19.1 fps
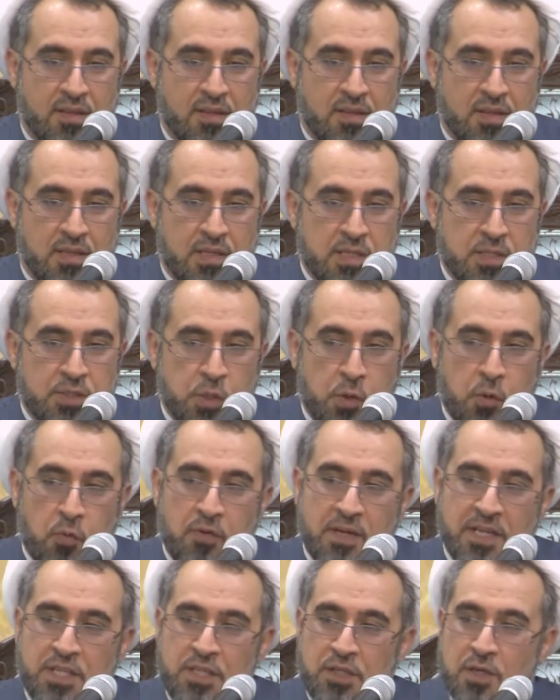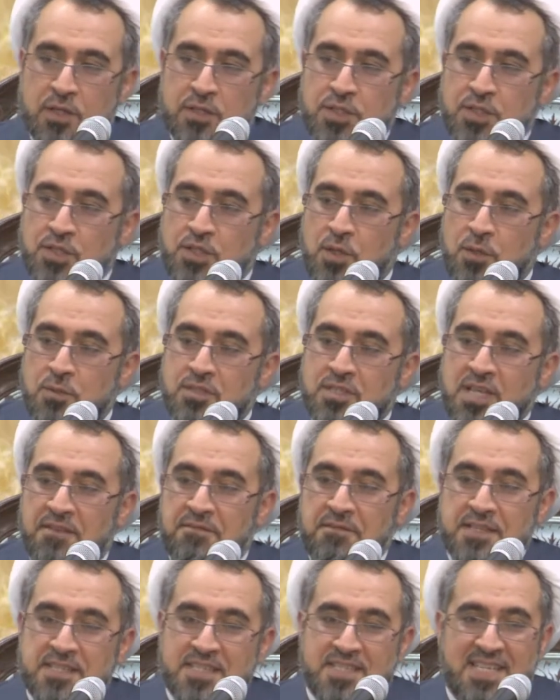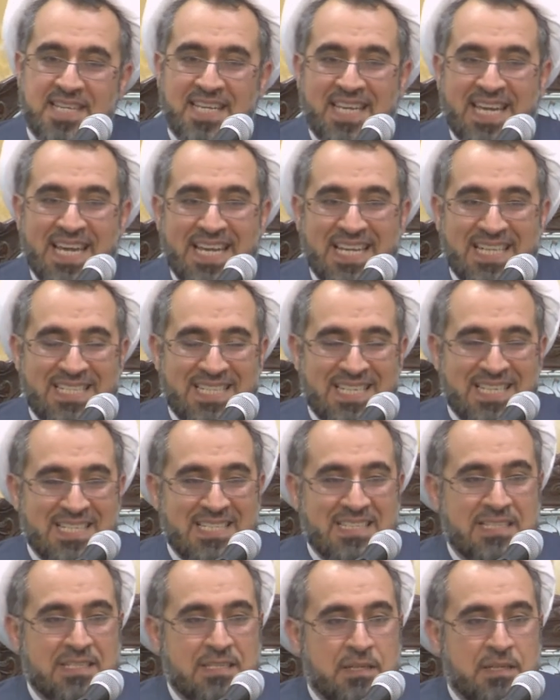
So when you are so sophisticated